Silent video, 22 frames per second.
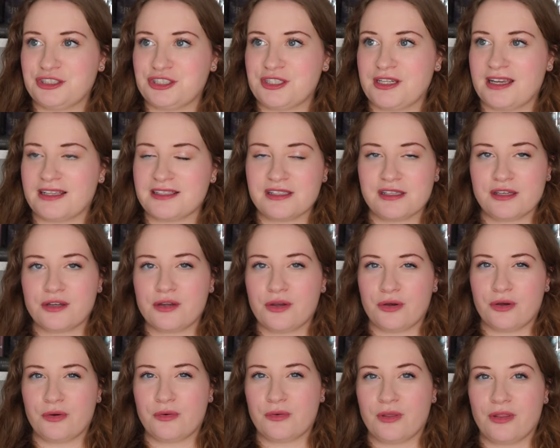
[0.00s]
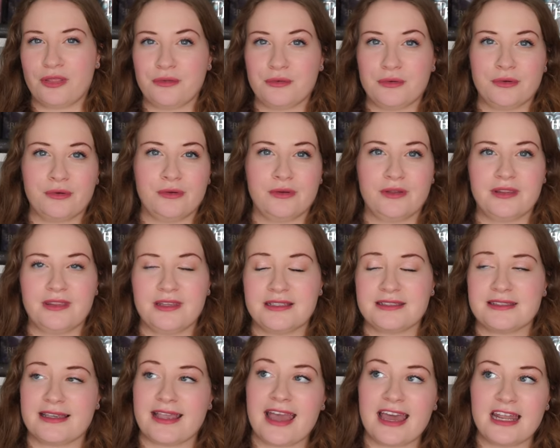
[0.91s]
she has to go through
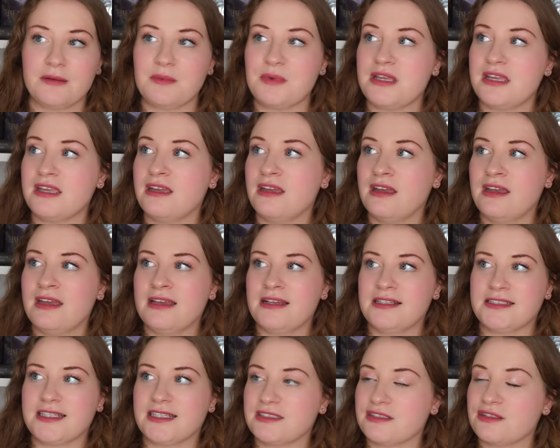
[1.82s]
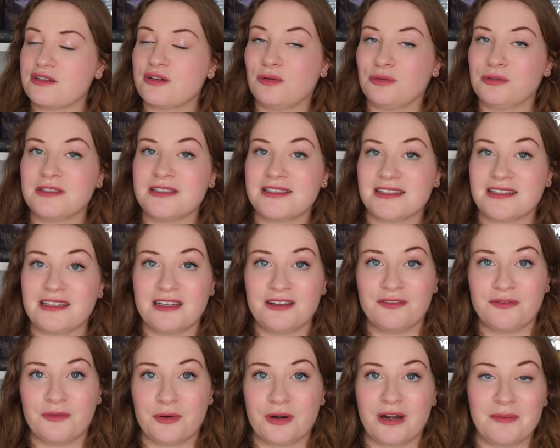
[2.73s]
this academy to get to the Golden City
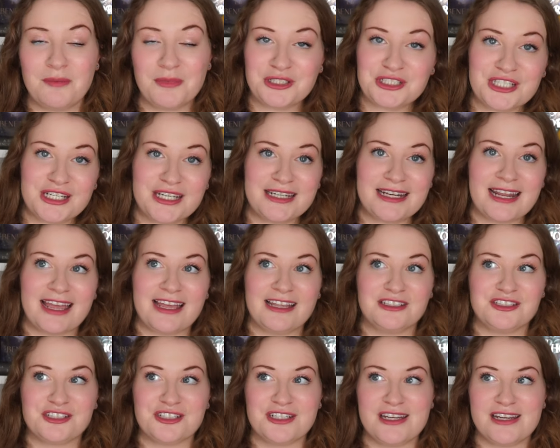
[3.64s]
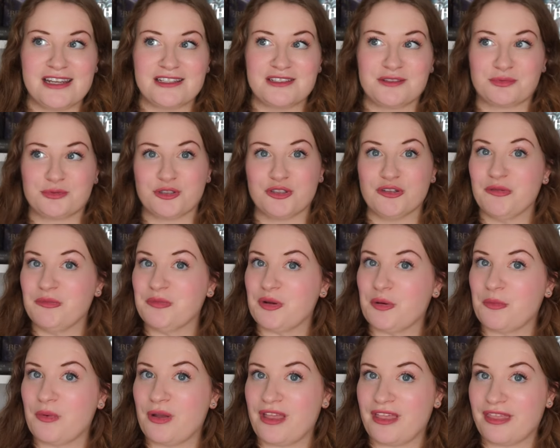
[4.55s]
for a mission, and she is roomed
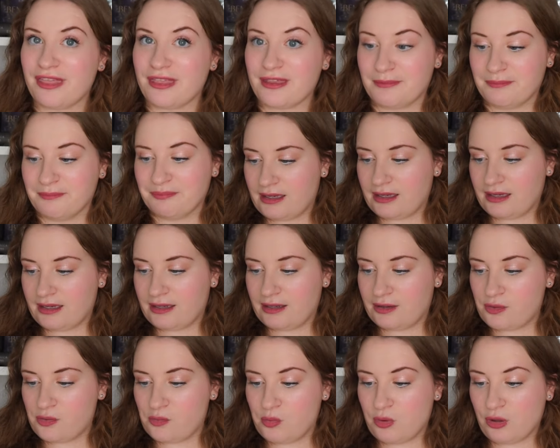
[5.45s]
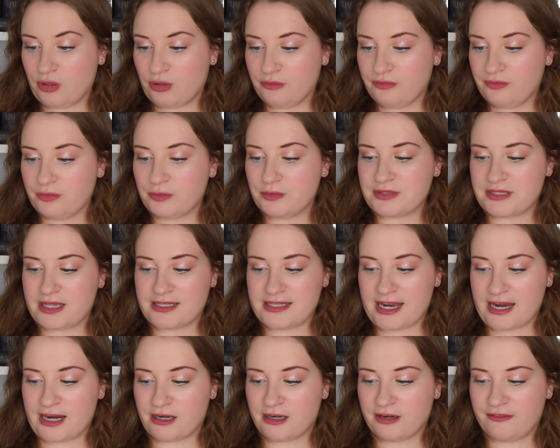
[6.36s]
with Wolf, who's a
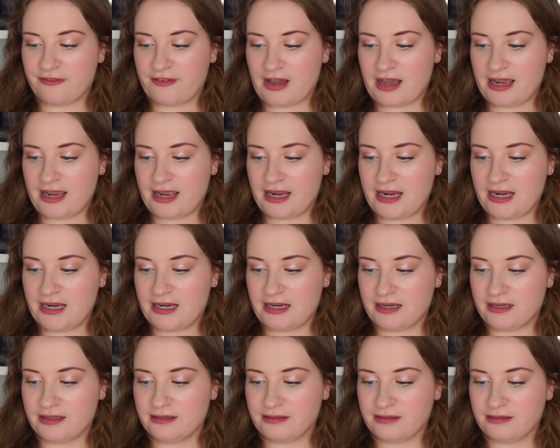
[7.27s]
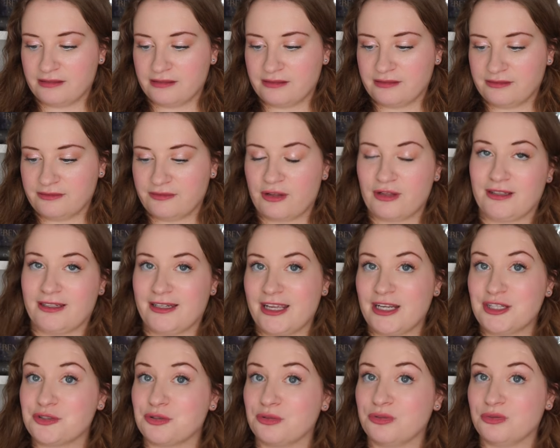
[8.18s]
terrifying fallen
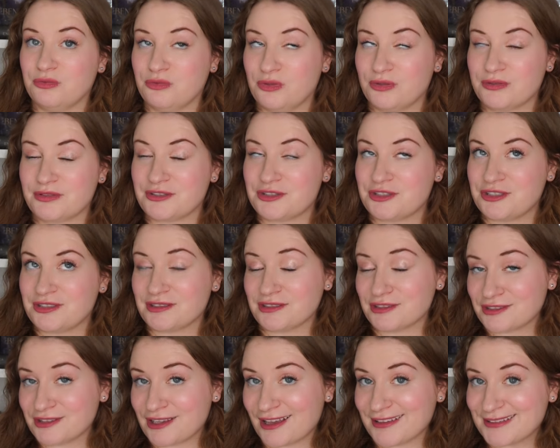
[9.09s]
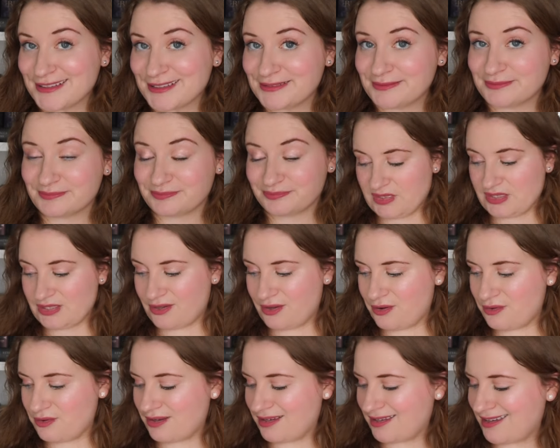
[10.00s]
angel who knows that she's an assassin.
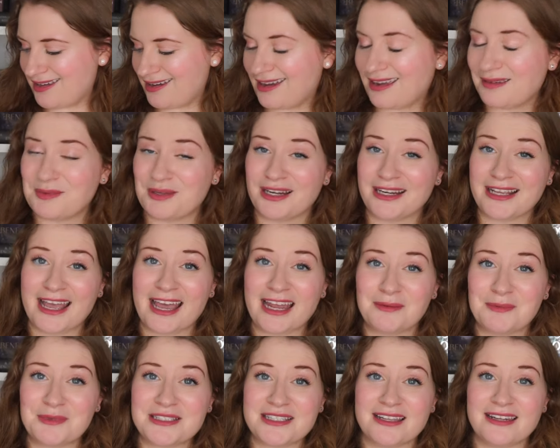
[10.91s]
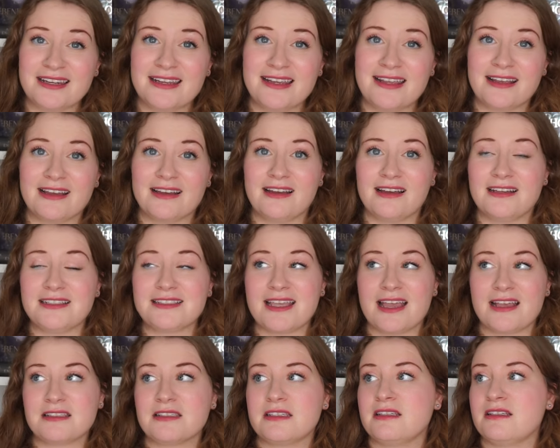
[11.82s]
So yeah, I mean, academy setting,
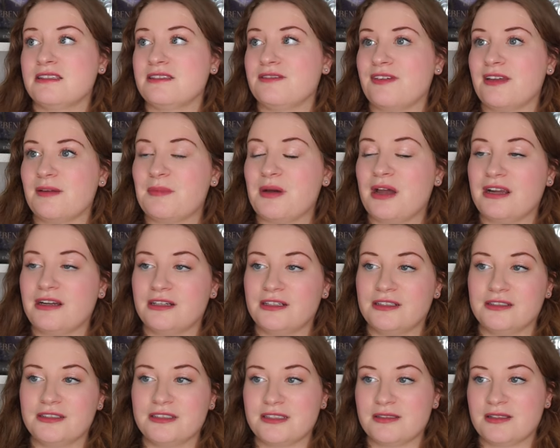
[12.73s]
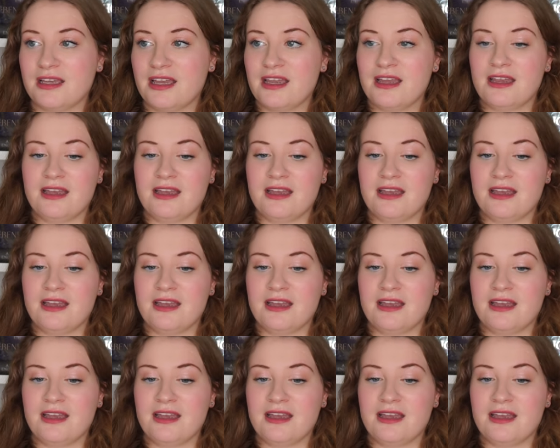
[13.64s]
assassins, vampires,